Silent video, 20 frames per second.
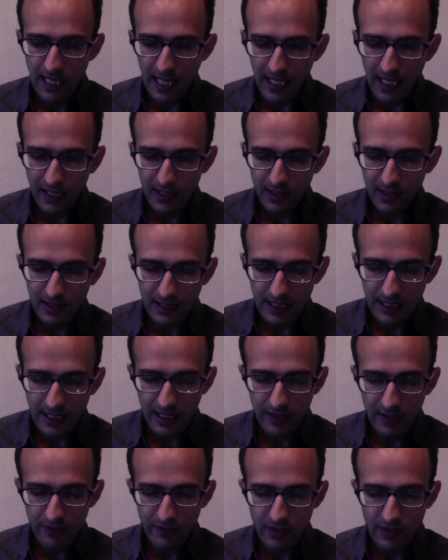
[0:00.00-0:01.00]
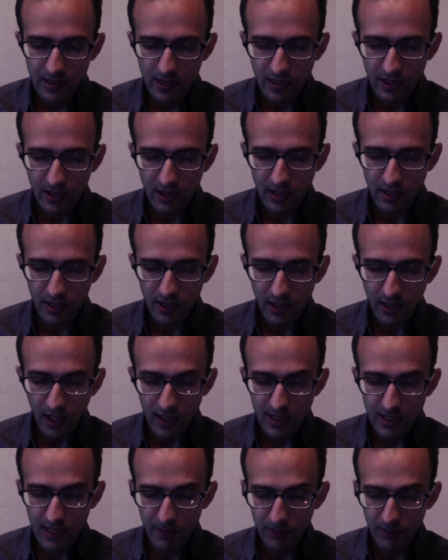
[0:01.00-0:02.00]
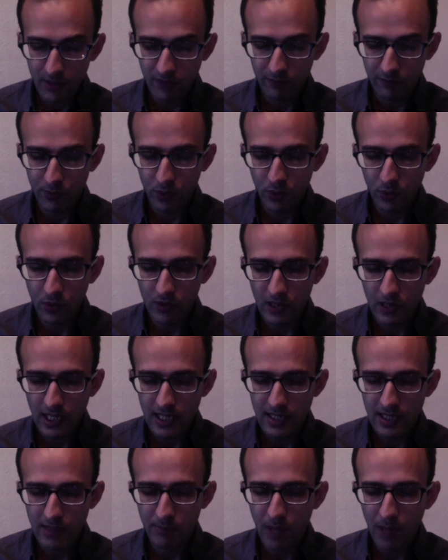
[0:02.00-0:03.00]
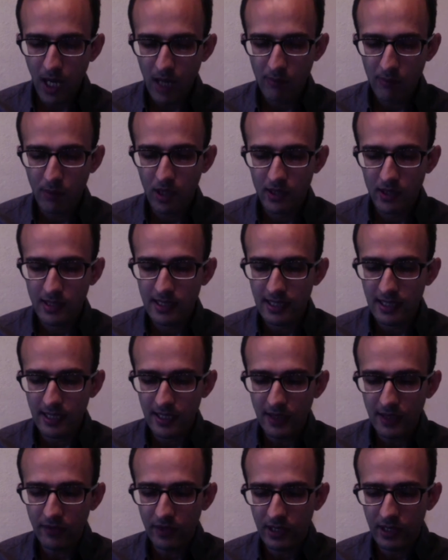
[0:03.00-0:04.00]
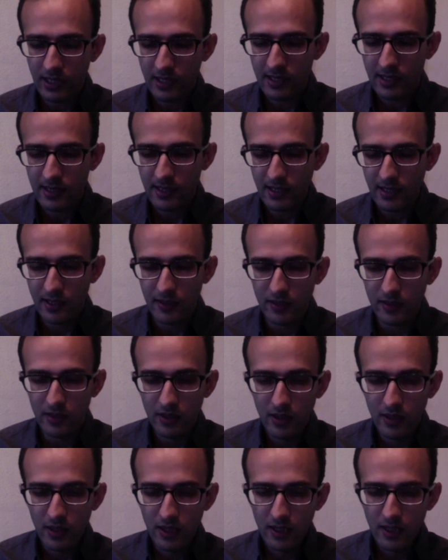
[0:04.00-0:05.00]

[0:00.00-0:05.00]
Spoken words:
Hegel gives a concept of progress a paramount significance in